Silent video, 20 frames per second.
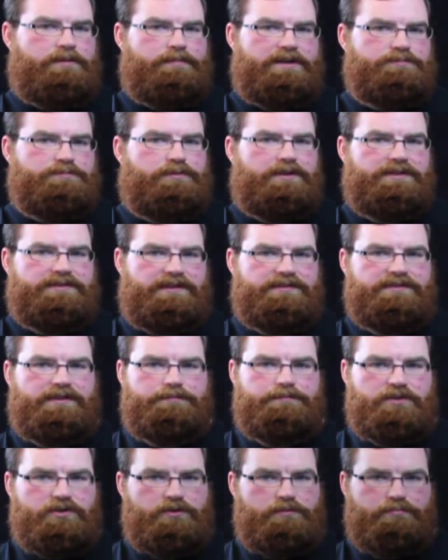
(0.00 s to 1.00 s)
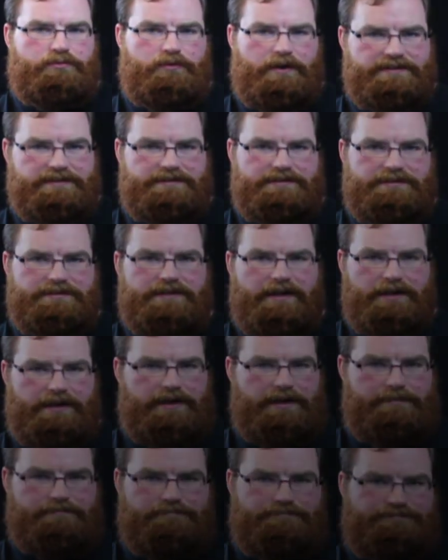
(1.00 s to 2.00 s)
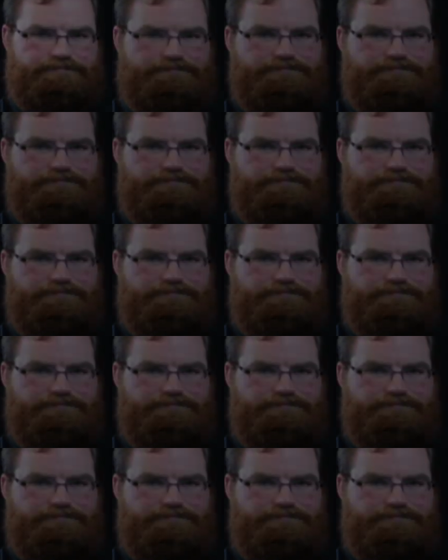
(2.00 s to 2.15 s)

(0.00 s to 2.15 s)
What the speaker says: much brings us up to present time.